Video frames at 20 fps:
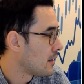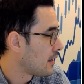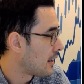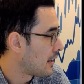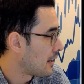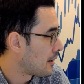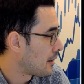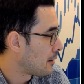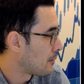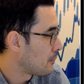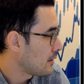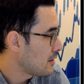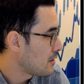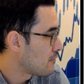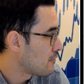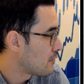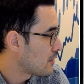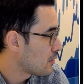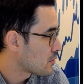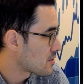Um,
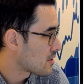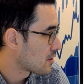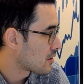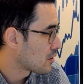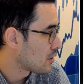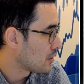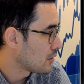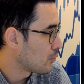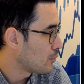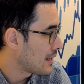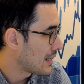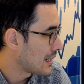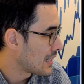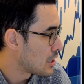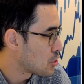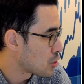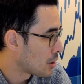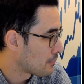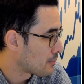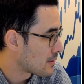you've also got the weekly
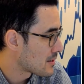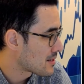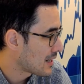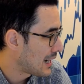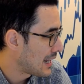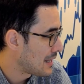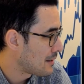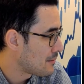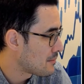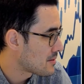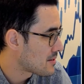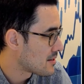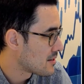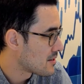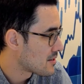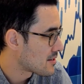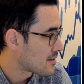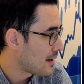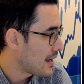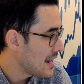jobless claims.
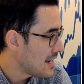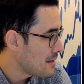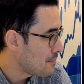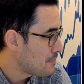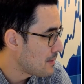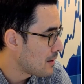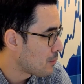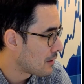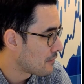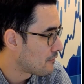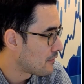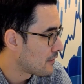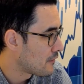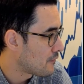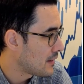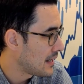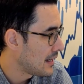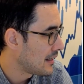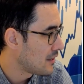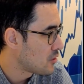So ADP
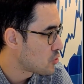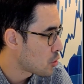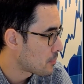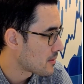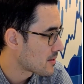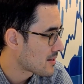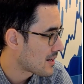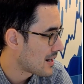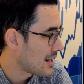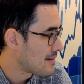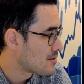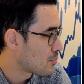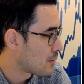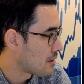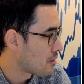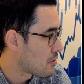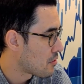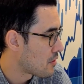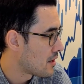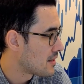115, jobless claims
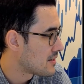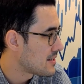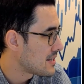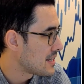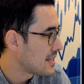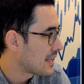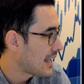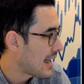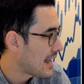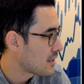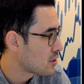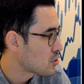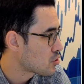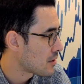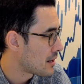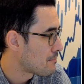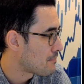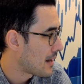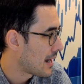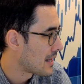130, CAD
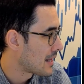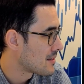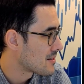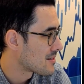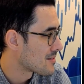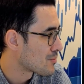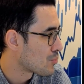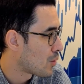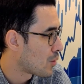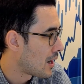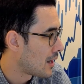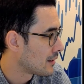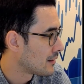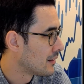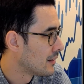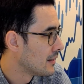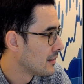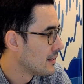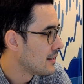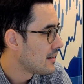trade balance as well.
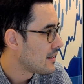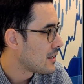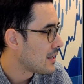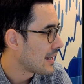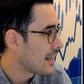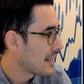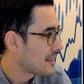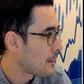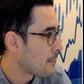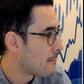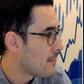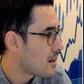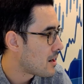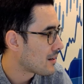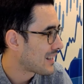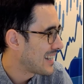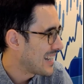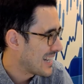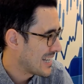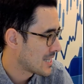You get the
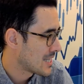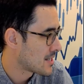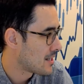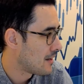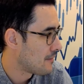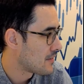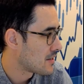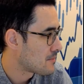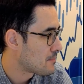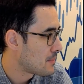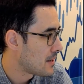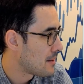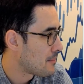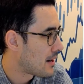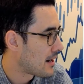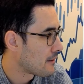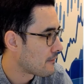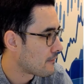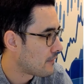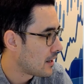Markit service
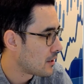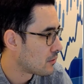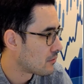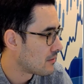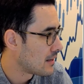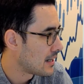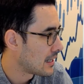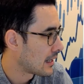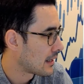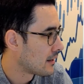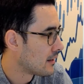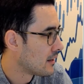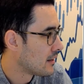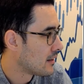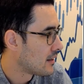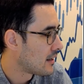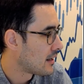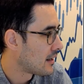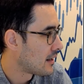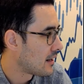PMI final reading
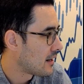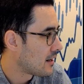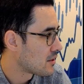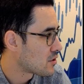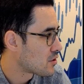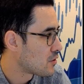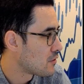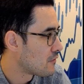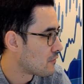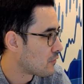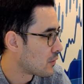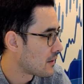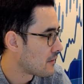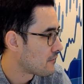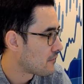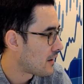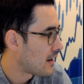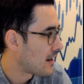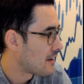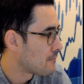uh, at
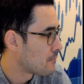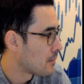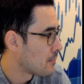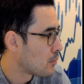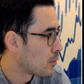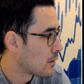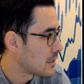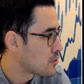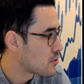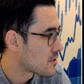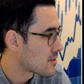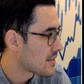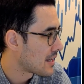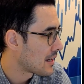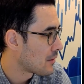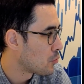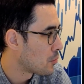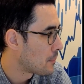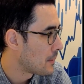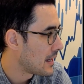245. But more
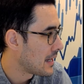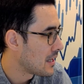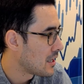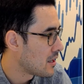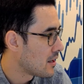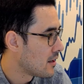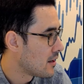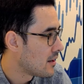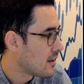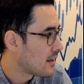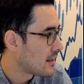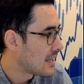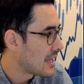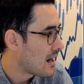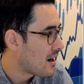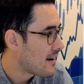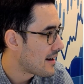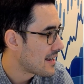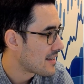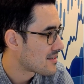interesting will be the
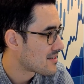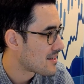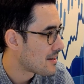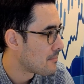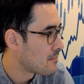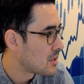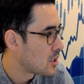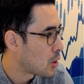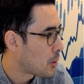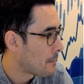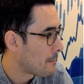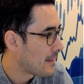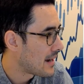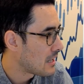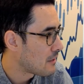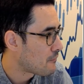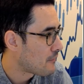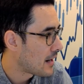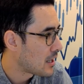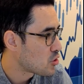ISM
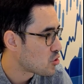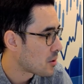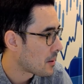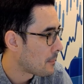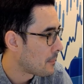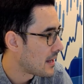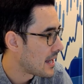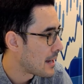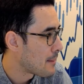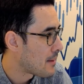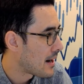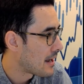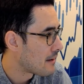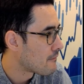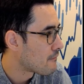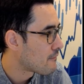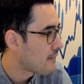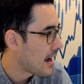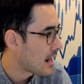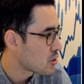non-manufacturing PMI and
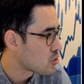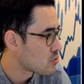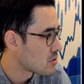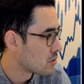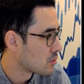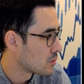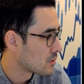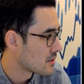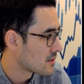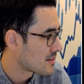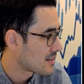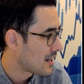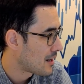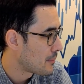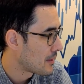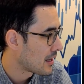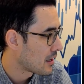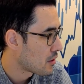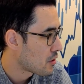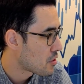factory orders
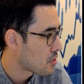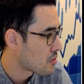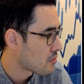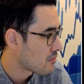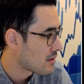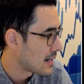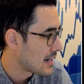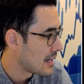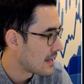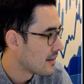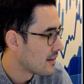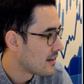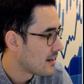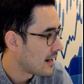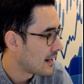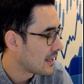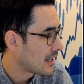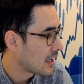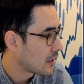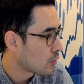coming at 3
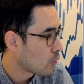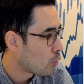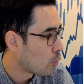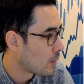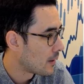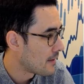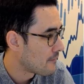and you get the all